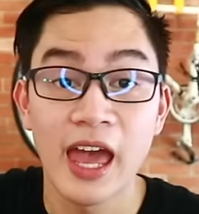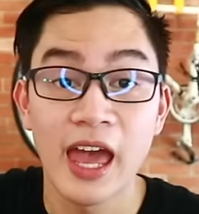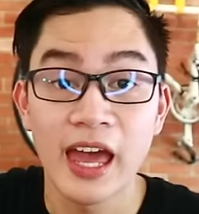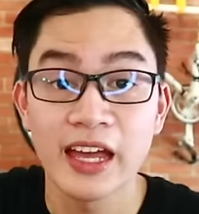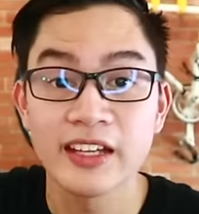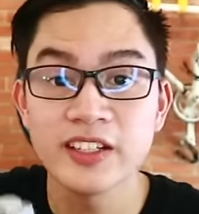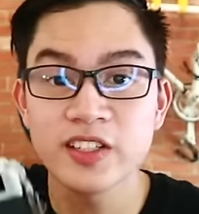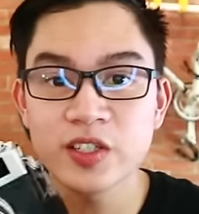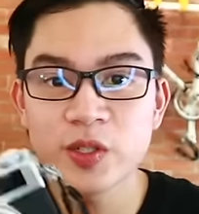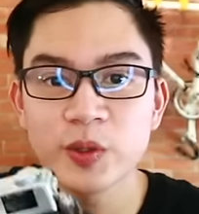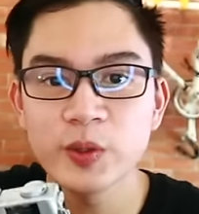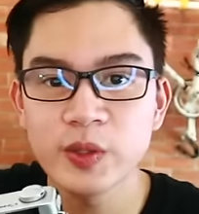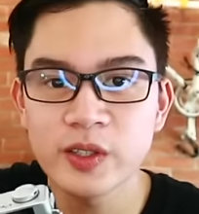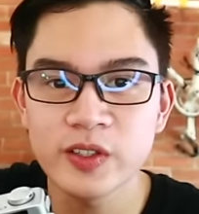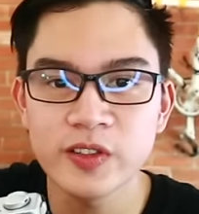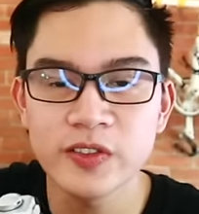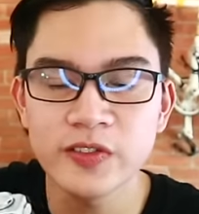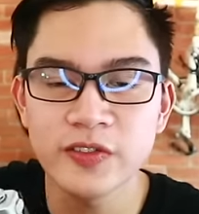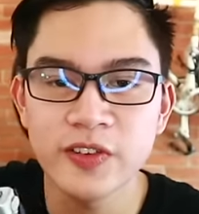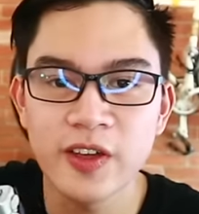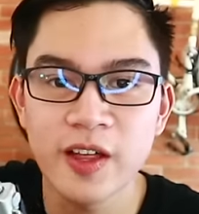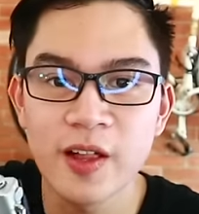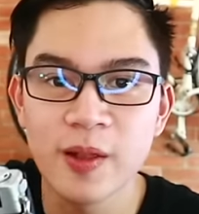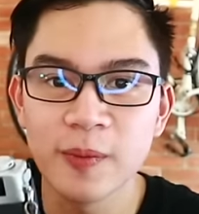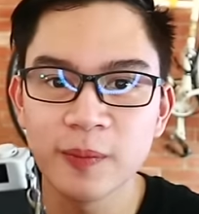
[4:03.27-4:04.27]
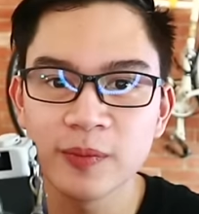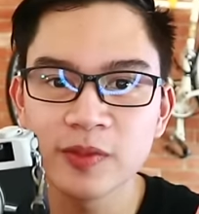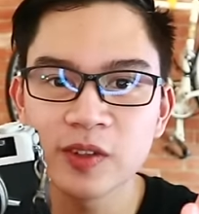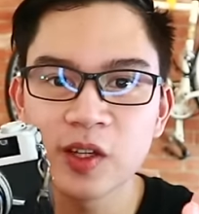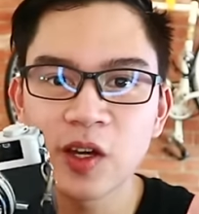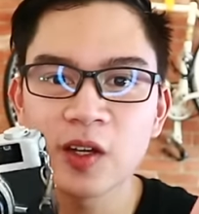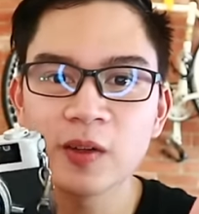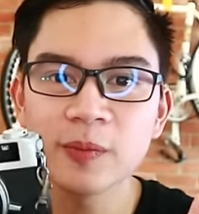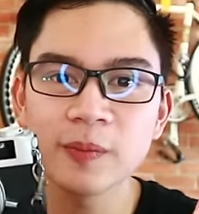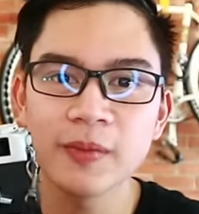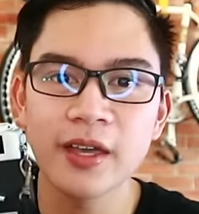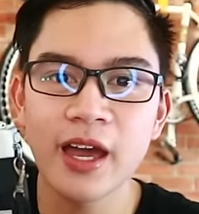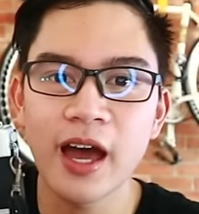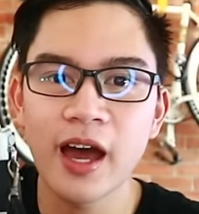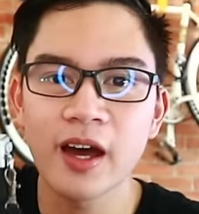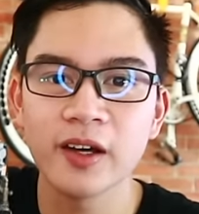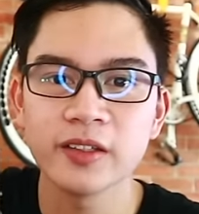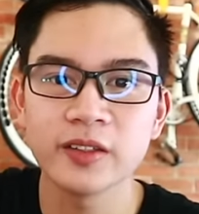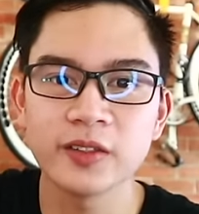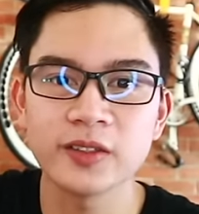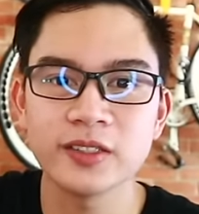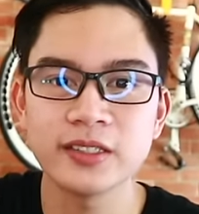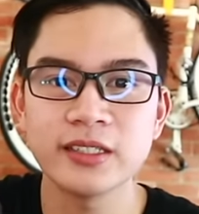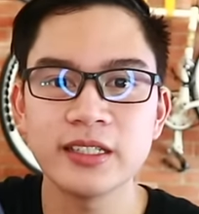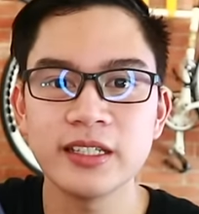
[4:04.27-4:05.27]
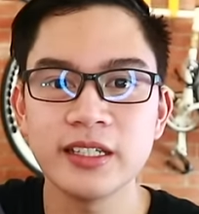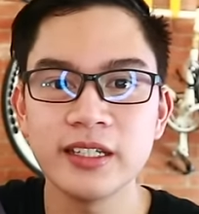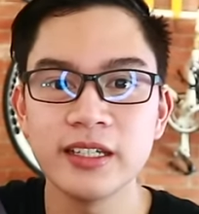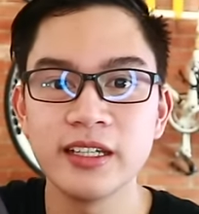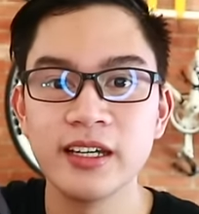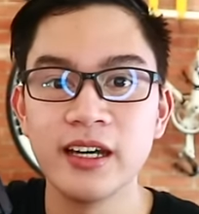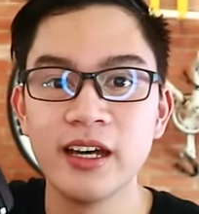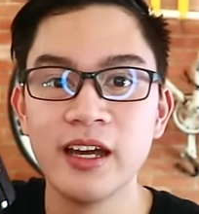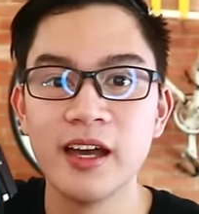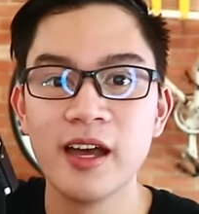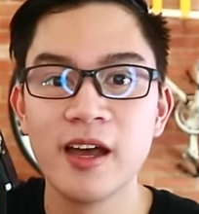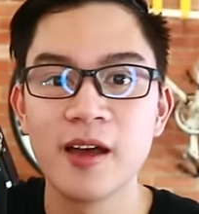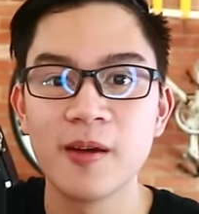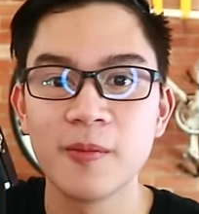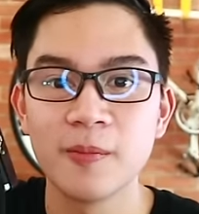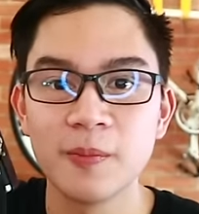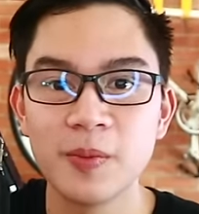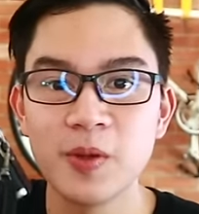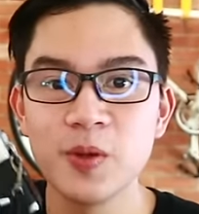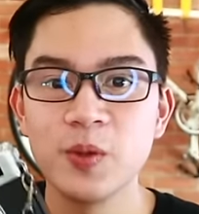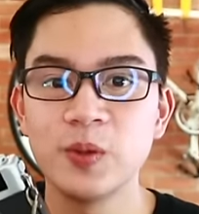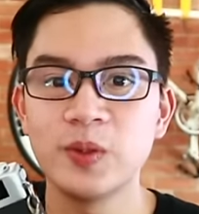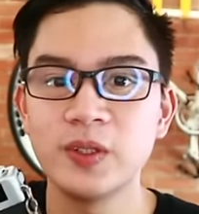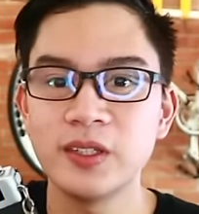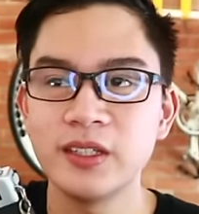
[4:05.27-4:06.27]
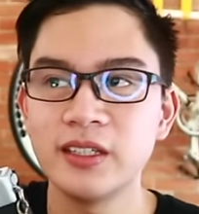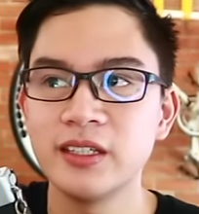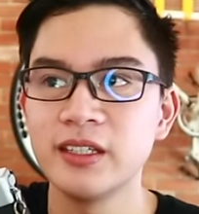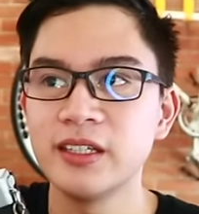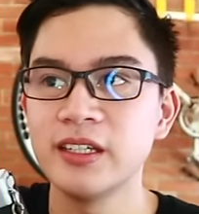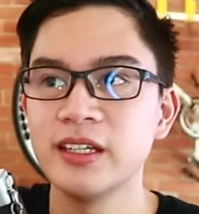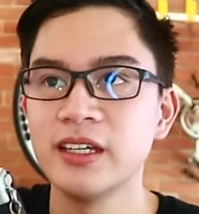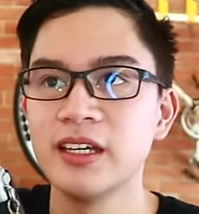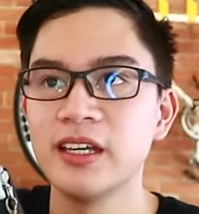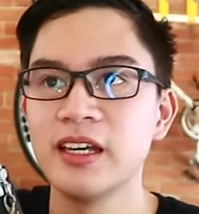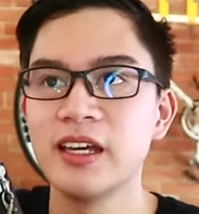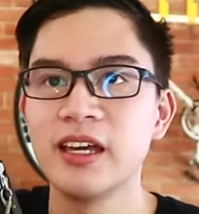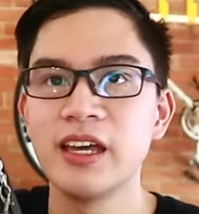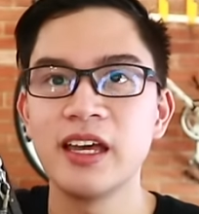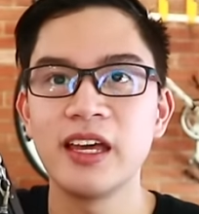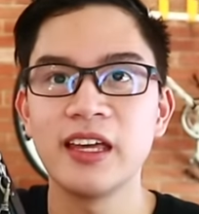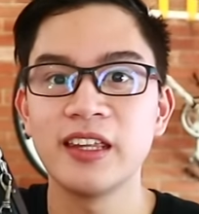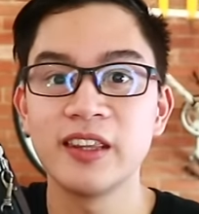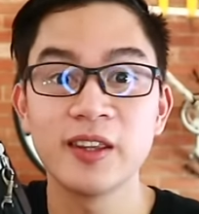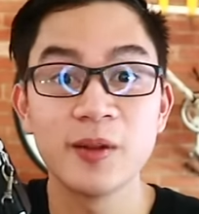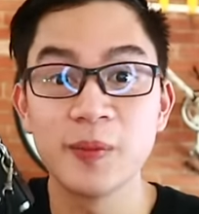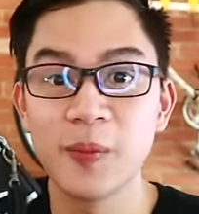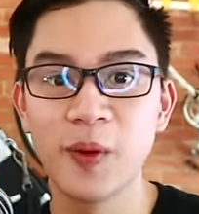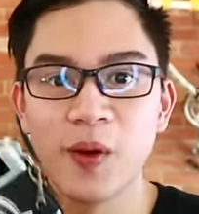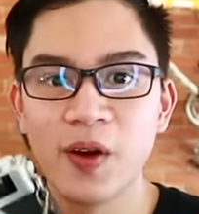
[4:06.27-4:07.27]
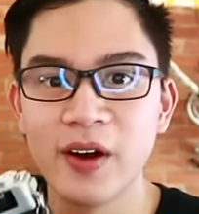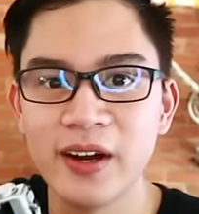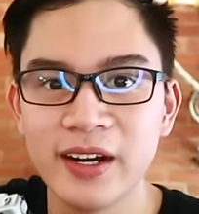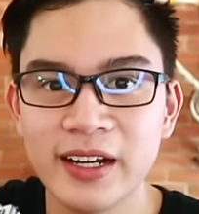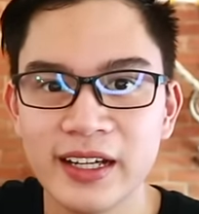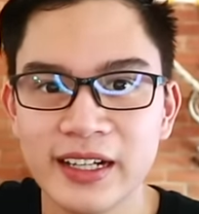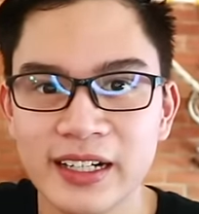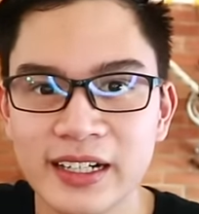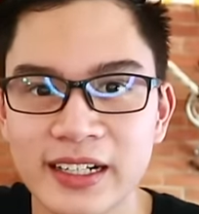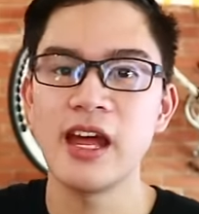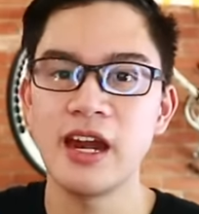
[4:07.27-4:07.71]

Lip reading: And shooting film taught me how to see beauty in the boring.